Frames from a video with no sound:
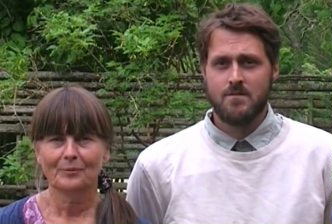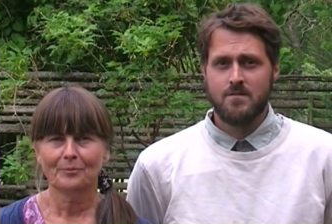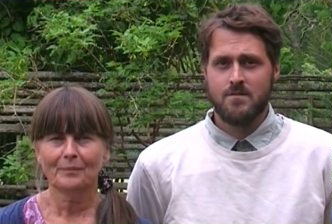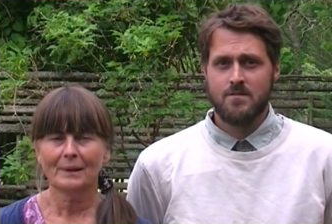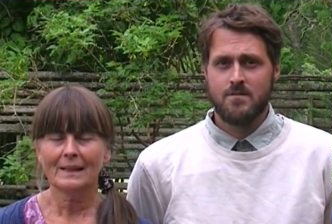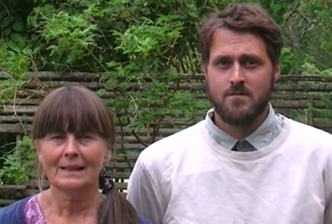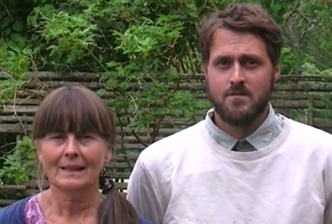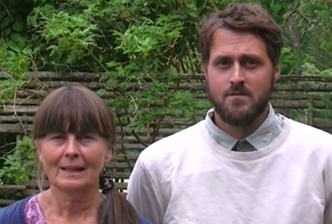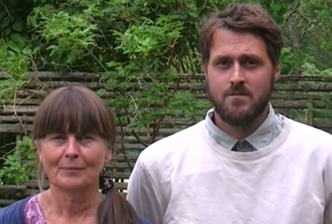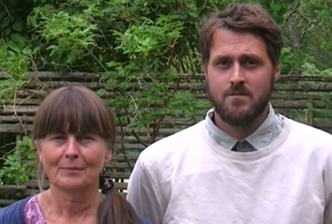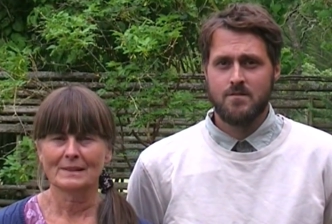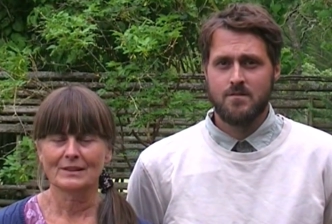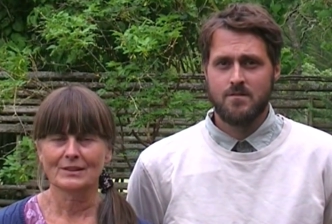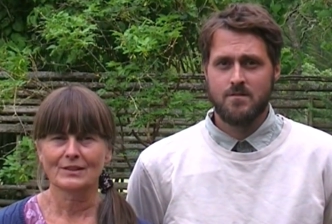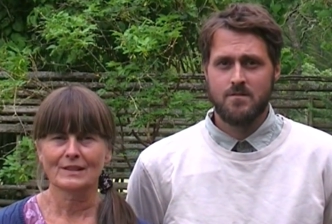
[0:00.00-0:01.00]
Speaker 1: My name
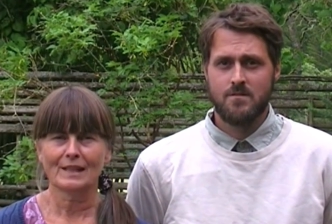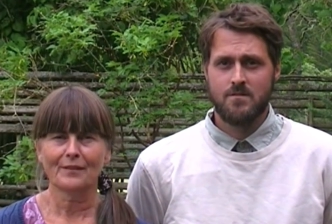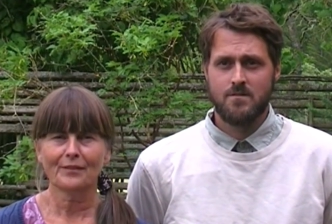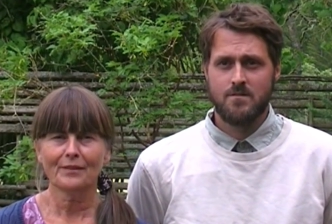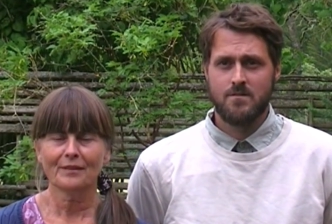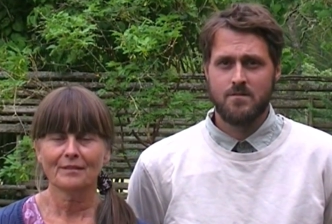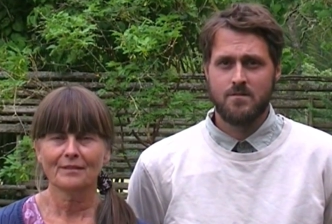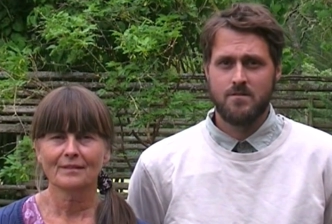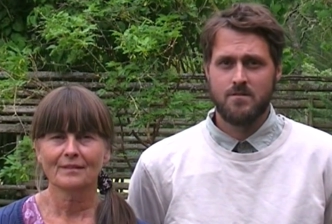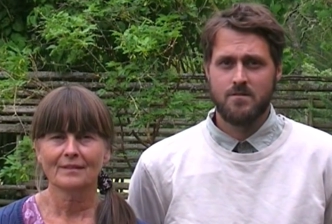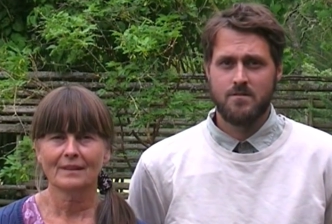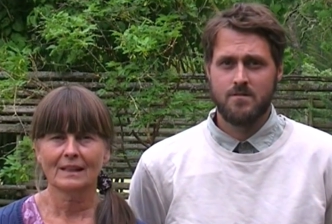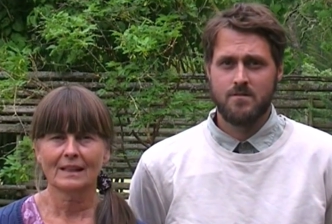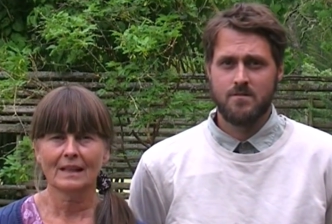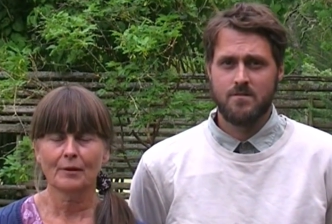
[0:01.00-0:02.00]
is Susanne.
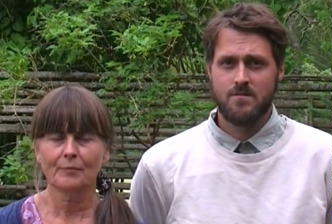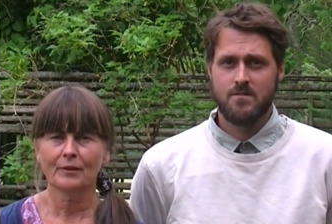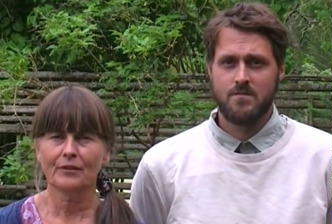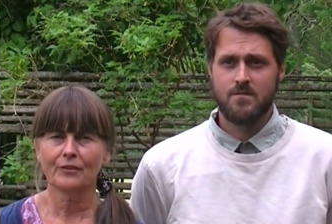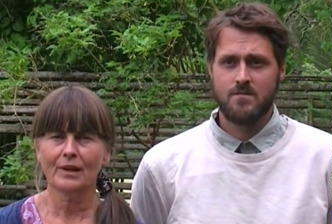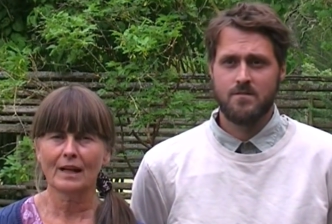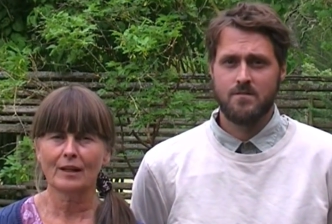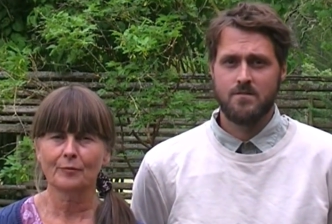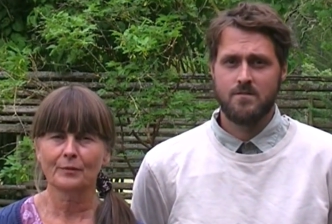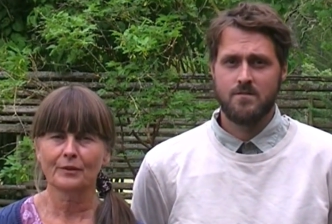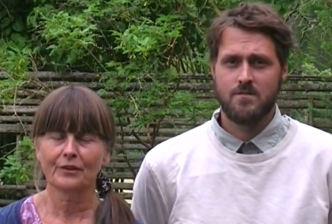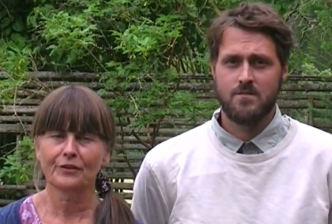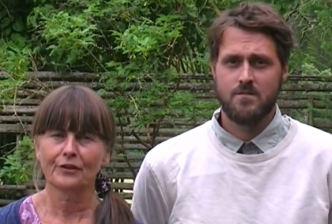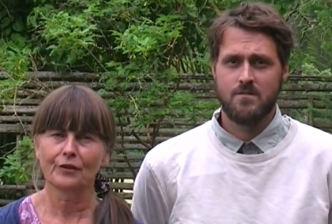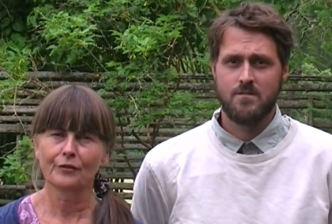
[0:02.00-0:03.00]
I am the
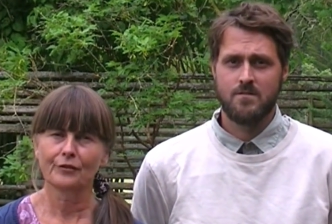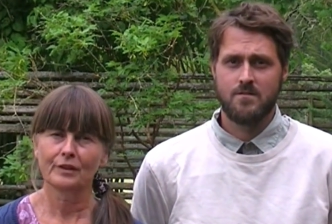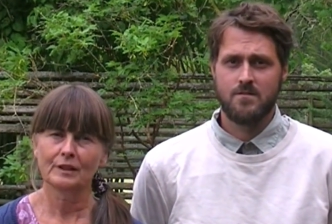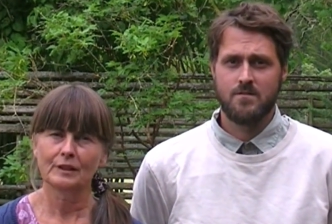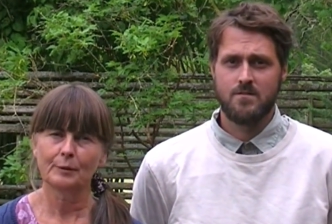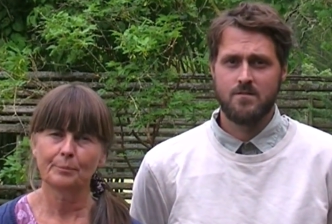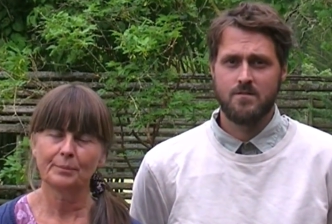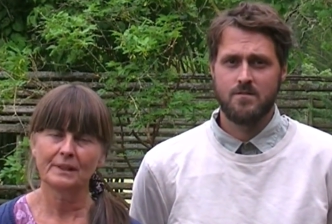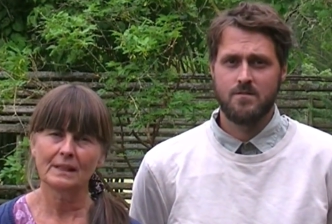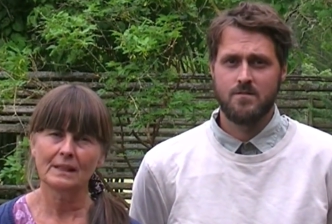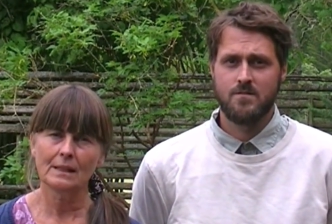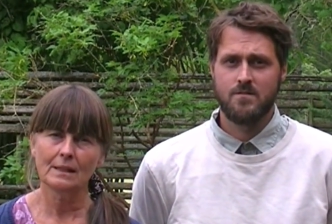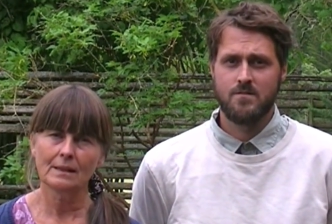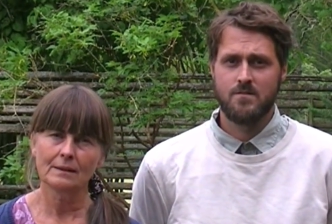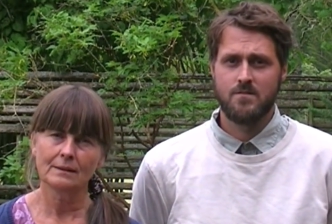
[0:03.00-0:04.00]
grandmother of
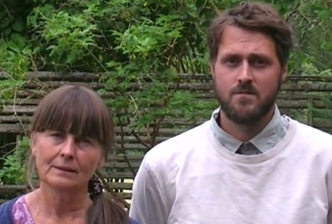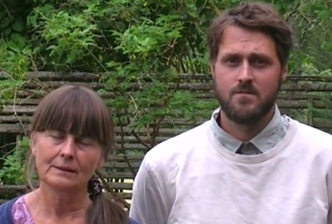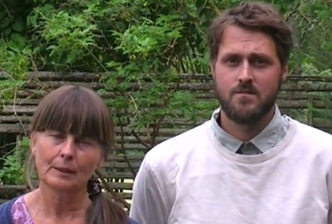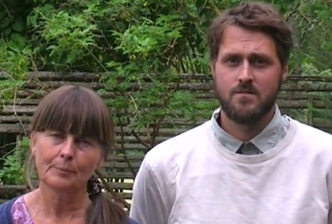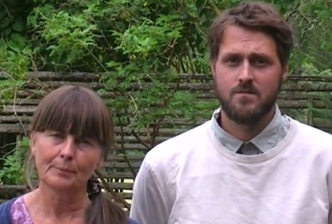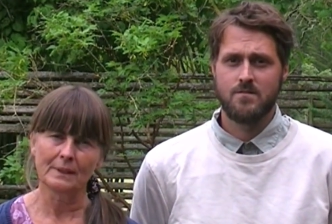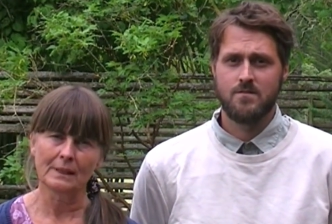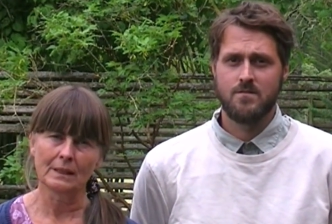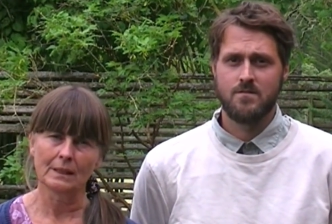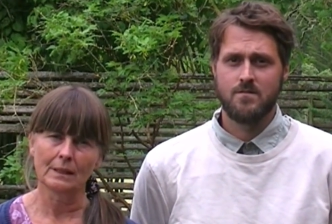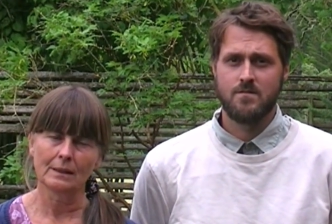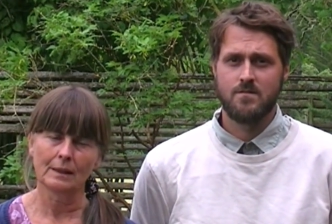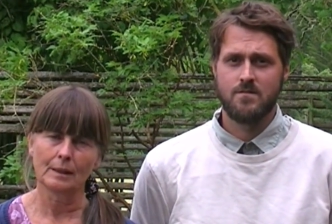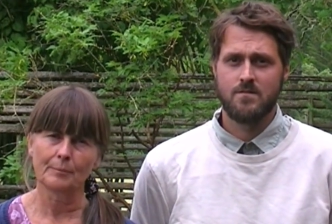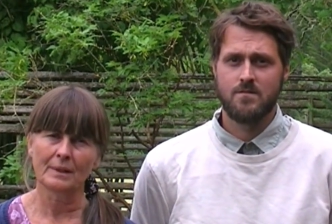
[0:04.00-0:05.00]
Jibril, Jamil,
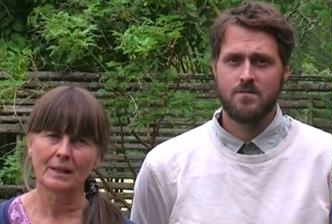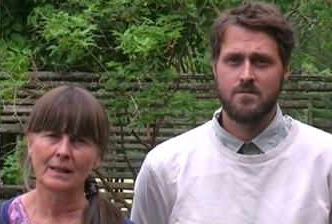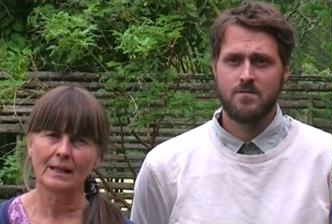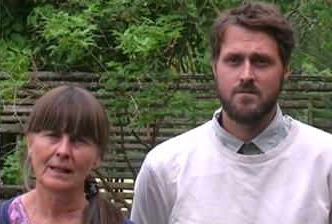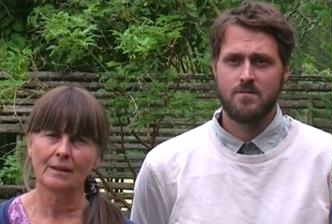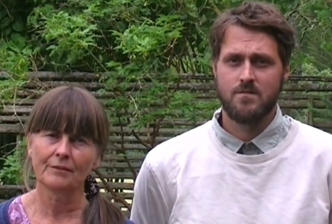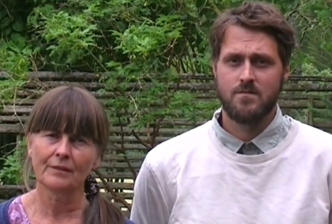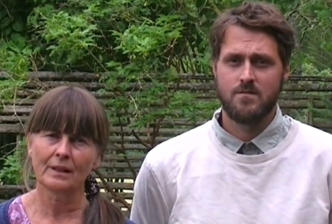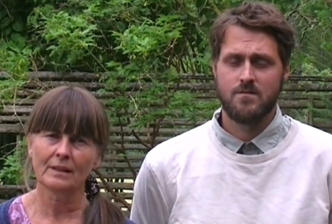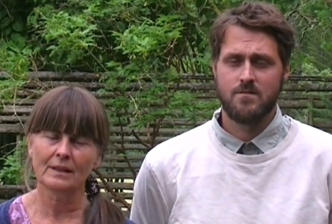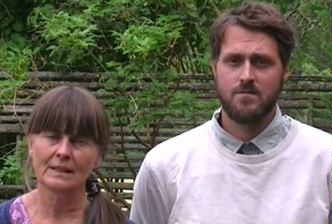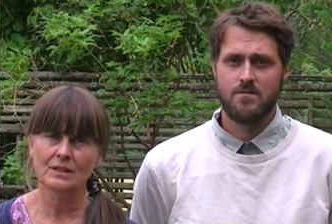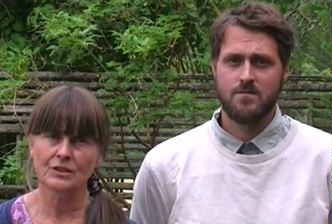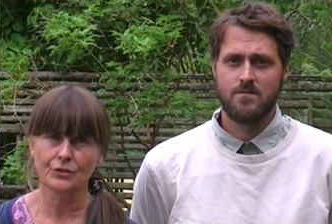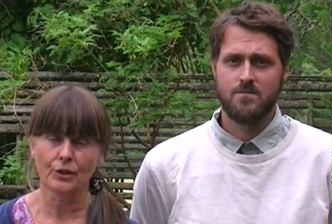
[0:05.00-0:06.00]
Imran Imbar,
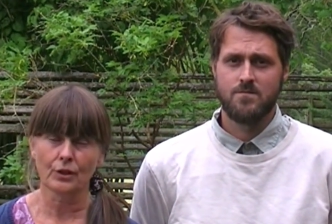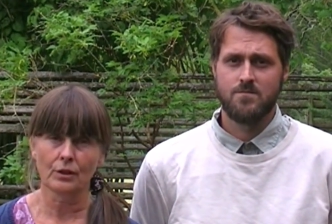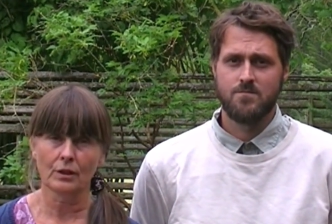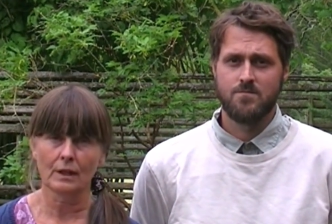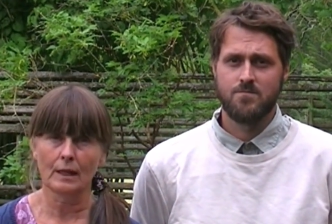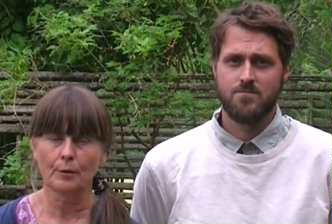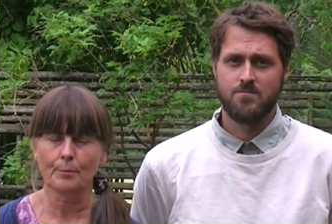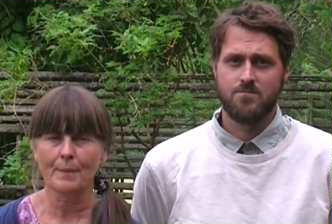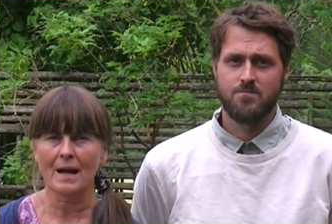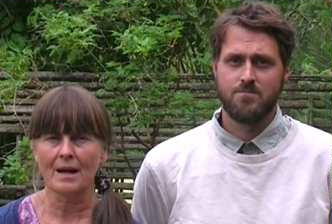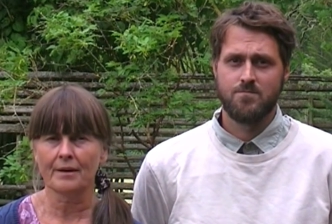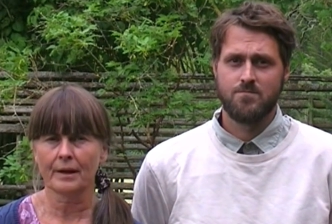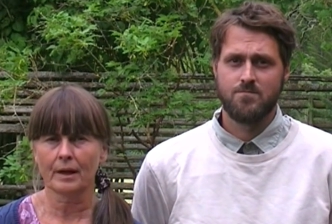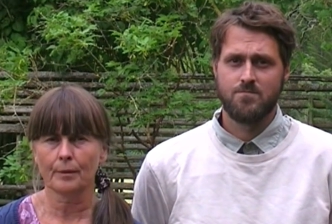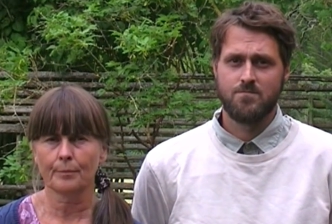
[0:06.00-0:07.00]
Isra and
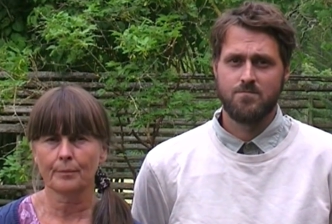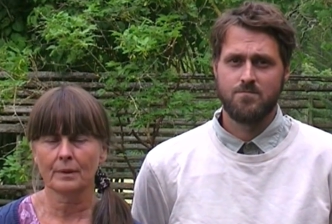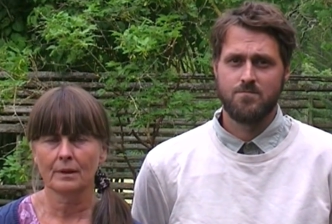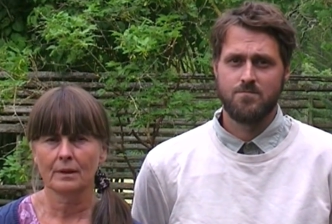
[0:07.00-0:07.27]
Mariam